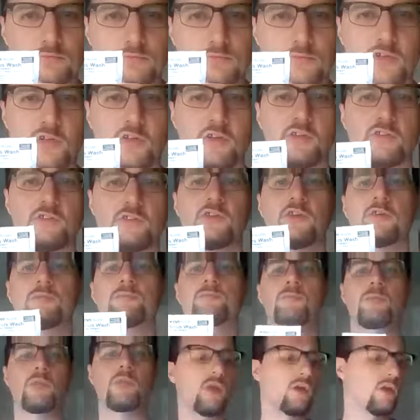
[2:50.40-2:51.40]
There you can see it.
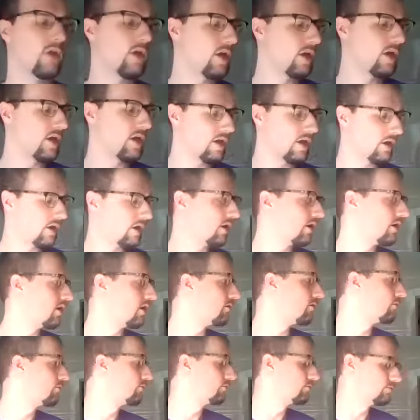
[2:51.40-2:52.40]

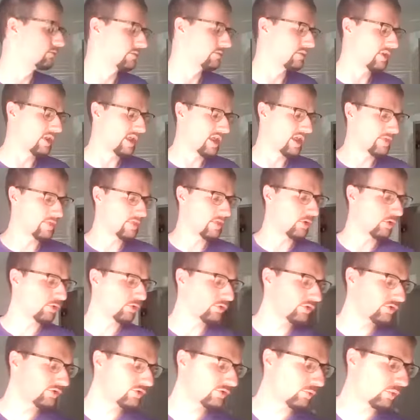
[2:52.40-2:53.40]
And
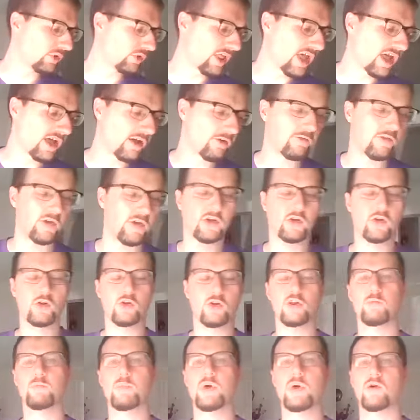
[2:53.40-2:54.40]
those will have a
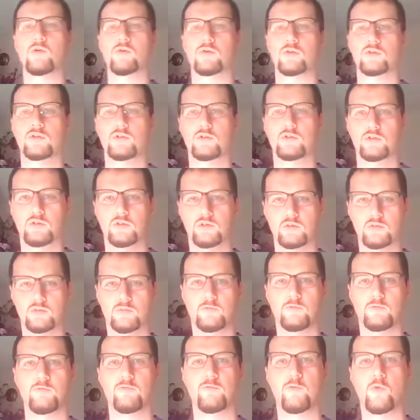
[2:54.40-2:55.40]
good amount
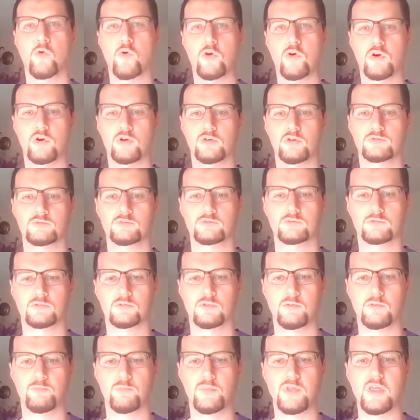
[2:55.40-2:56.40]
for
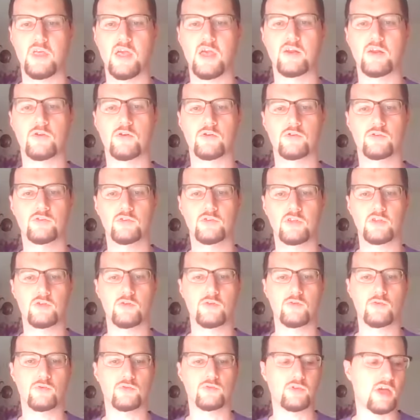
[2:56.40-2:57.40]
beginners to
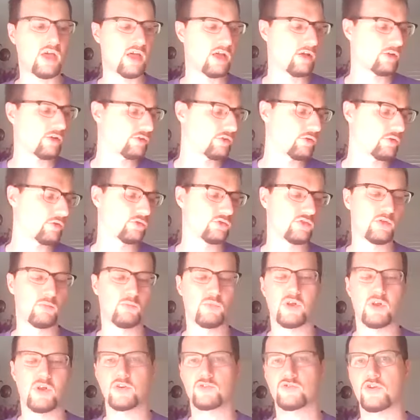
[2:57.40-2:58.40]
use. I also use them
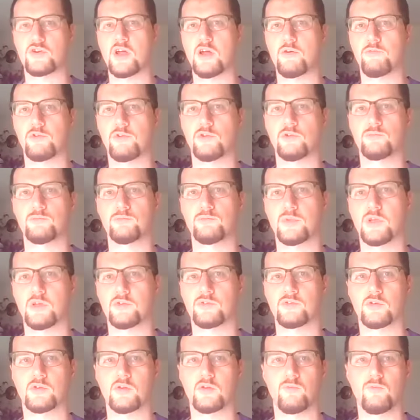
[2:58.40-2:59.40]
when I travel
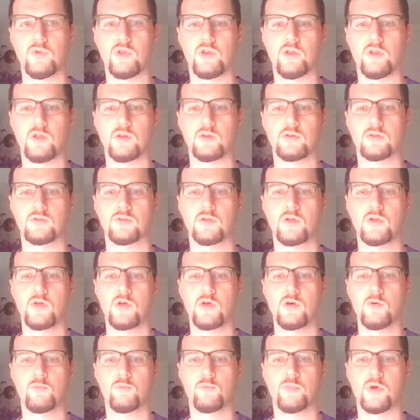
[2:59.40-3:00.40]
because of convenience.
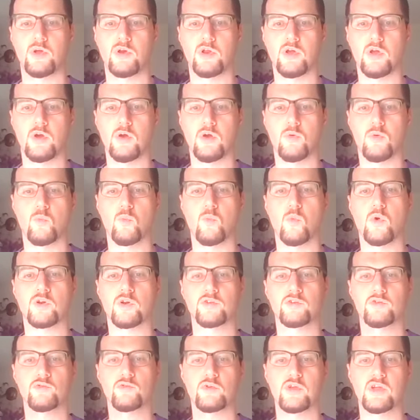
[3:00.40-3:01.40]
But
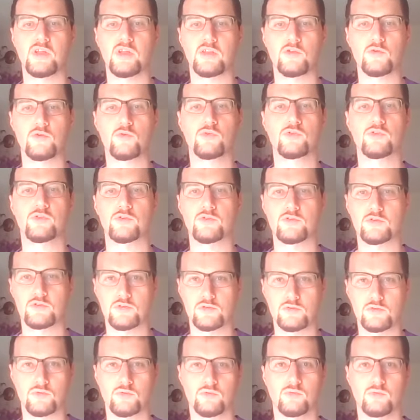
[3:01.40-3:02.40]
once you get used
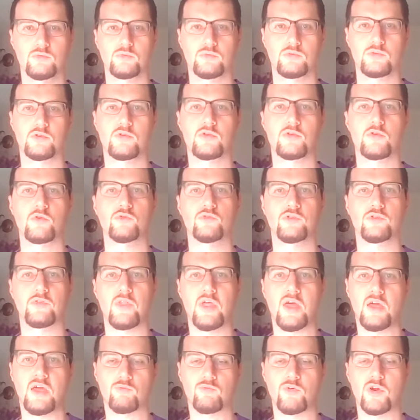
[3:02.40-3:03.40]
to using
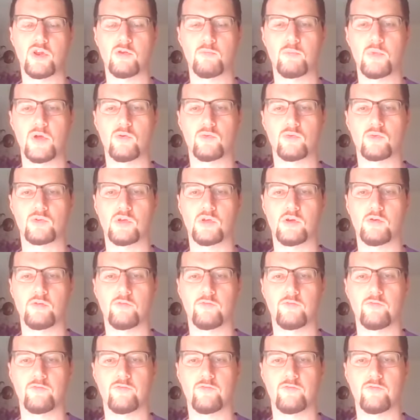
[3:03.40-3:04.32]
that right amount of